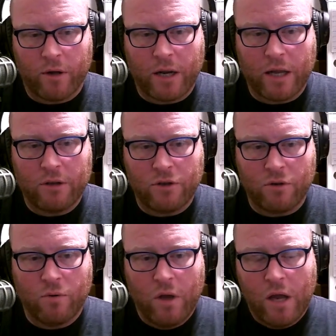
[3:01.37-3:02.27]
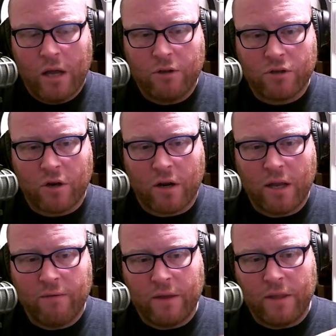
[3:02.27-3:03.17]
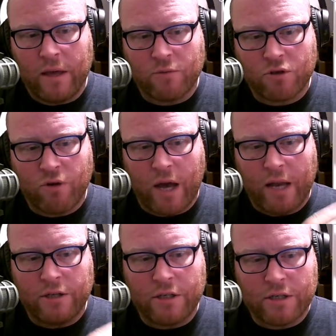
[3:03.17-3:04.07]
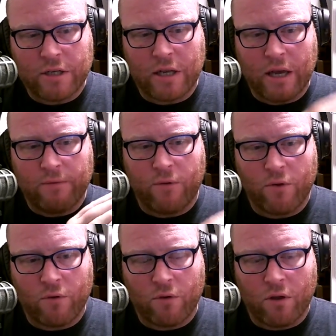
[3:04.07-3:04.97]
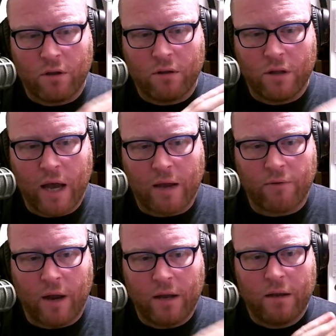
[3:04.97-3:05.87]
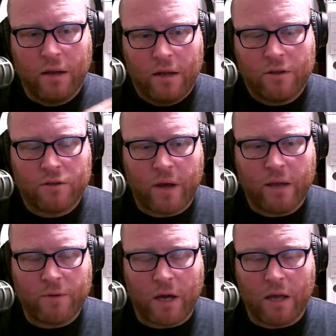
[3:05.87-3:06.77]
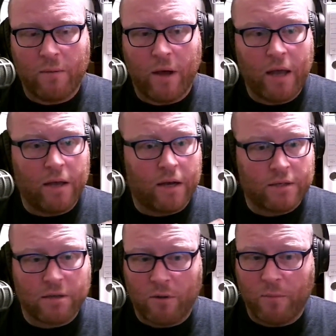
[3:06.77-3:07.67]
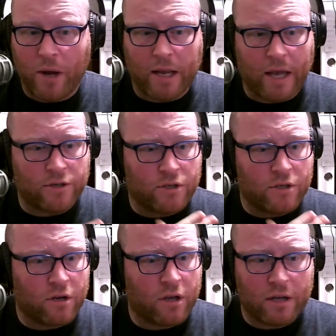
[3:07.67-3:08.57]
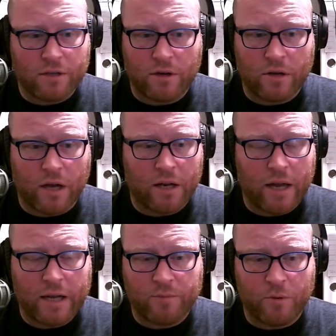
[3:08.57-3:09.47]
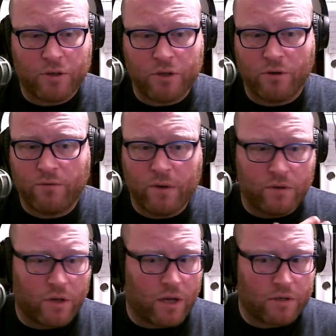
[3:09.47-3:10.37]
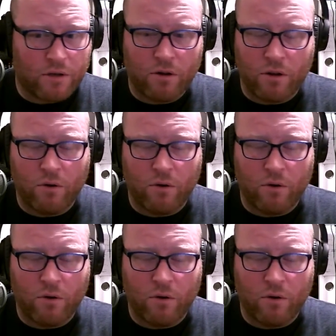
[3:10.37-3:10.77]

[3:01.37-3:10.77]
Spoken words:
to get to, and you start giving them strategies to get further along the line, right? And so I keep talking about, hey, you got to start a podcast. You got to start talking to experts in your field. You got to start,